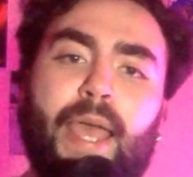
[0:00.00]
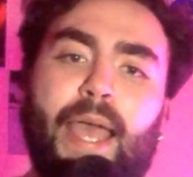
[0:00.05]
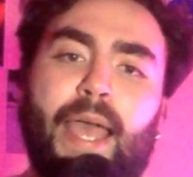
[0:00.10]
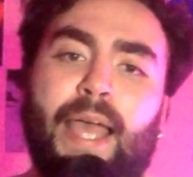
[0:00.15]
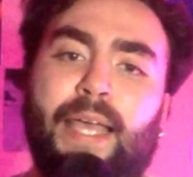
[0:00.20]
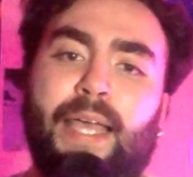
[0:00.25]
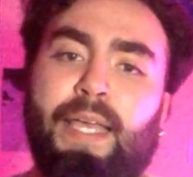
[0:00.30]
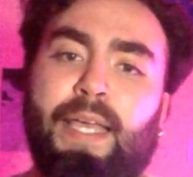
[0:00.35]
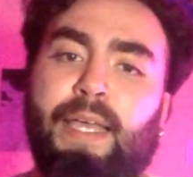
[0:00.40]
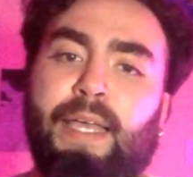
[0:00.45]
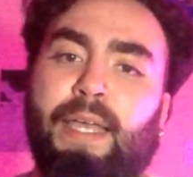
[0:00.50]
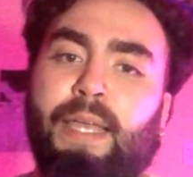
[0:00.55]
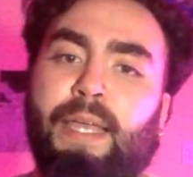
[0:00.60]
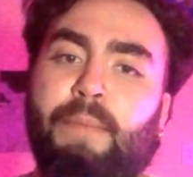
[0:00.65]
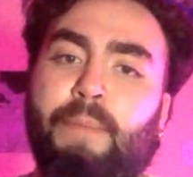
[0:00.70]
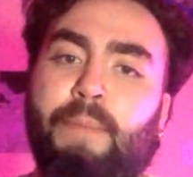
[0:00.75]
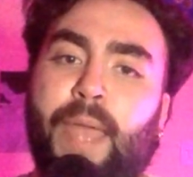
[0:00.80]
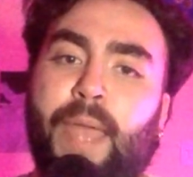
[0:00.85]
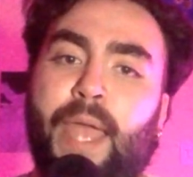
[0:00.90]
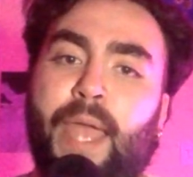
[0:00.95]
a
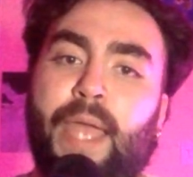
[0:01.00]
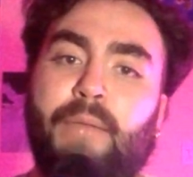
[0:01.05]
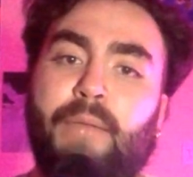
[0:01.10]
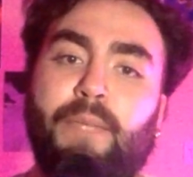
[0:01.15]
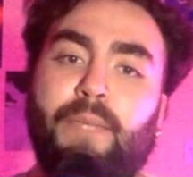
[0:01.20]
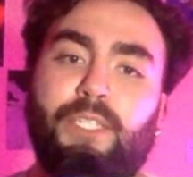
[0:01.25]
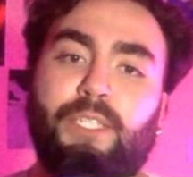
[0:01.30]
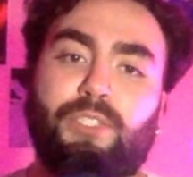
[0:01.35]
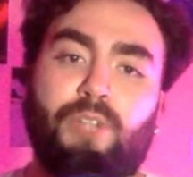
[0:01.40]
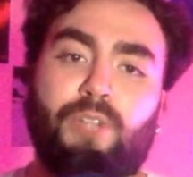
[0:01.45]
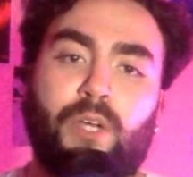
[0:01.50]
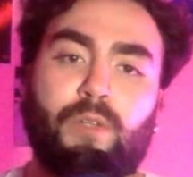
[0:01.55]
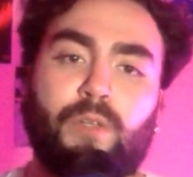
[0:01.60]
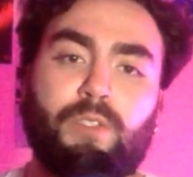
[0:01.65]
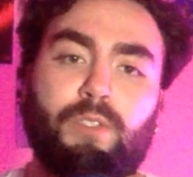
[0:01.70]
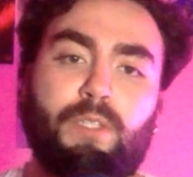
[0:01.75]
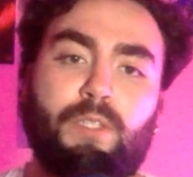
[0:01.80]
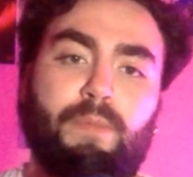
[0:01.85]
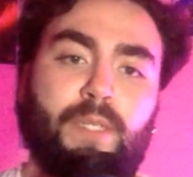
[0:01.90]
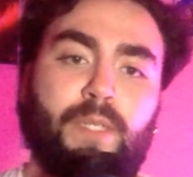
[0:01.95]
man may struggle
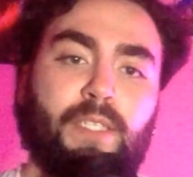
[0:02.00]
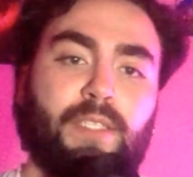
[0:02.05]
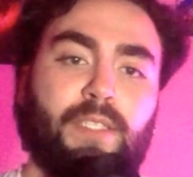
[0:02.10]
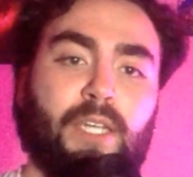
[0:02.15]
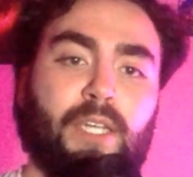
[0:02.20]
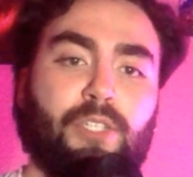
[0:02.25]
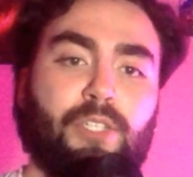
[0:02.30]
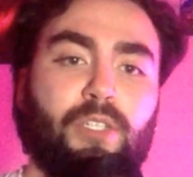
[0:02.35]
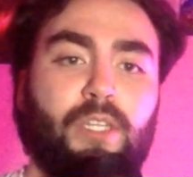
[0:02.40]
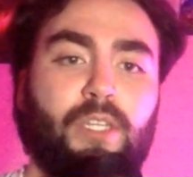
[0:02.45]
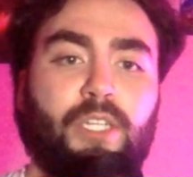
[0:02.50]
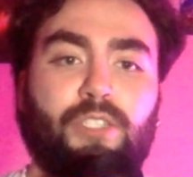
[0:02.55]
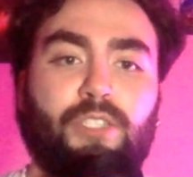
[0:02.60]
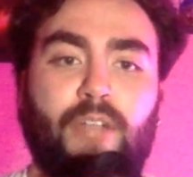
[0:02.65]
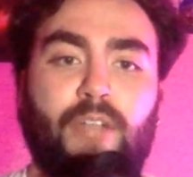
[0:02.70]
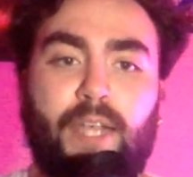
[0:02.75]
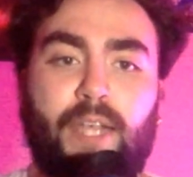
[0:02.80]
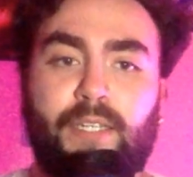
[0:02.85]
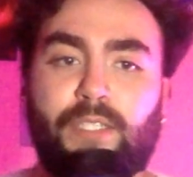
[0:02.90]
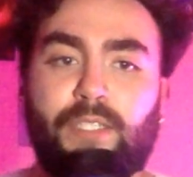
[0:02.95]
to be sexually
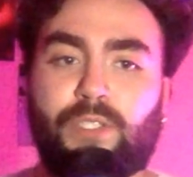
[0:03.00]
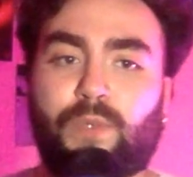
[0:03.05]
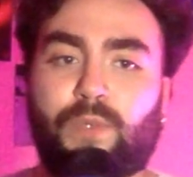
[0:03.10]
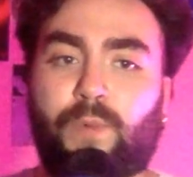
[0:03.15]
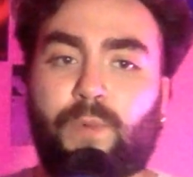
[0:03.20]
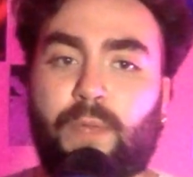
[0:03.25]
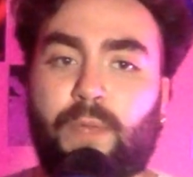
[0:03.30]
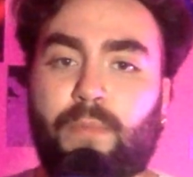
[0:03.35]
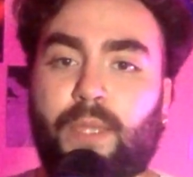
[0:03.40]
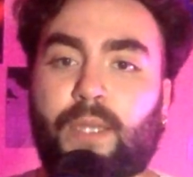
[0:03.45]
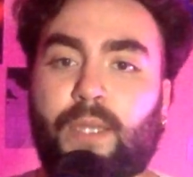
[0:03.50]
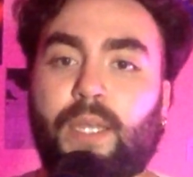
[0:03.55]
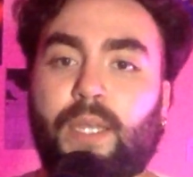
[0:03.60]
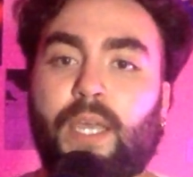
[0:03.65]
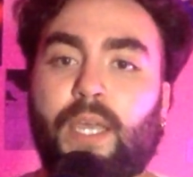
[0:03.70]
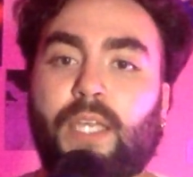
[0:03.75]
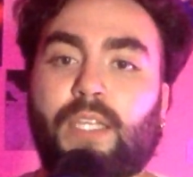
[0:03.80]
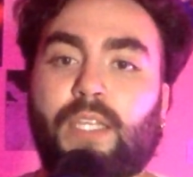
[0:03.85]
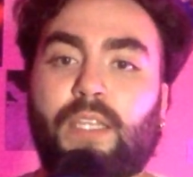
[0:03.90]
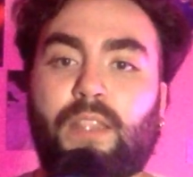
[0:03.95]
attracted to women
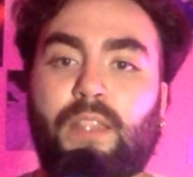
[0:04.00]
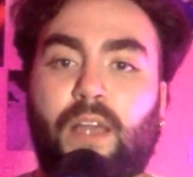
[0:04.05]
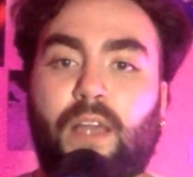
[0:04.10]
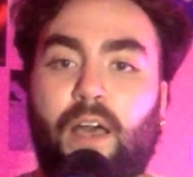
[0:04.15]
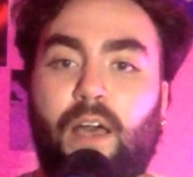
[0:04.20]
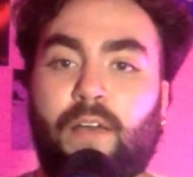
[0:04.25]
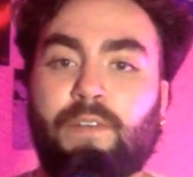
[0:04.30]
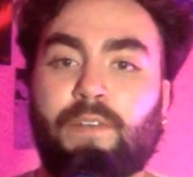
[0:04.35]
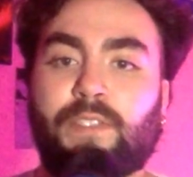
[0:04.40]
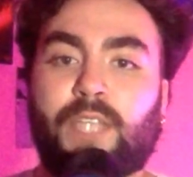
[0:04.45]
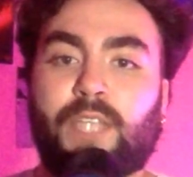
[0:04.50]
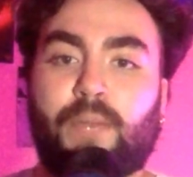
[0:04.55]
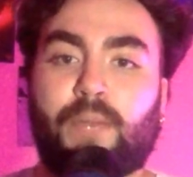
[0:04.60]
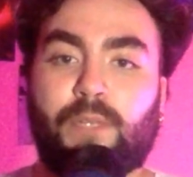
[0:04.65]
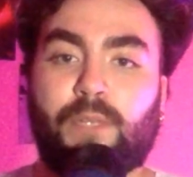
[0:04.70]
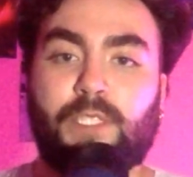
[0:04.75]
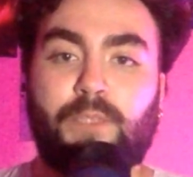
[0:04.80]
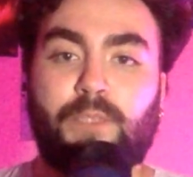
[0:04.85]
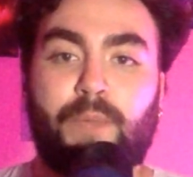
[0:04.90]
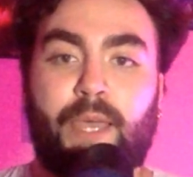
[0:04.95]
he loves and
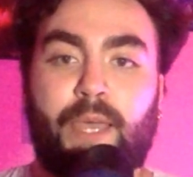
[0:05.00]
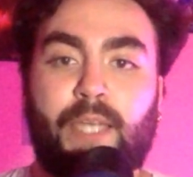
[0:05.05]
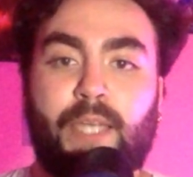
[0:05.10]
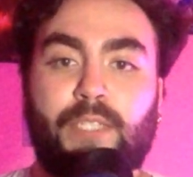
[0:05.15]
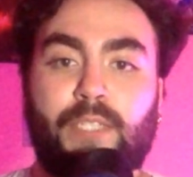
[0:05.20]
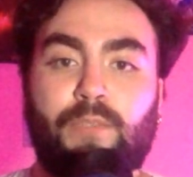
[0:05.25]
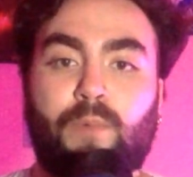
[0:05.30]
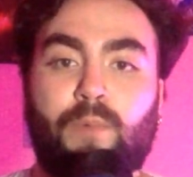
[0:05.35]
respects,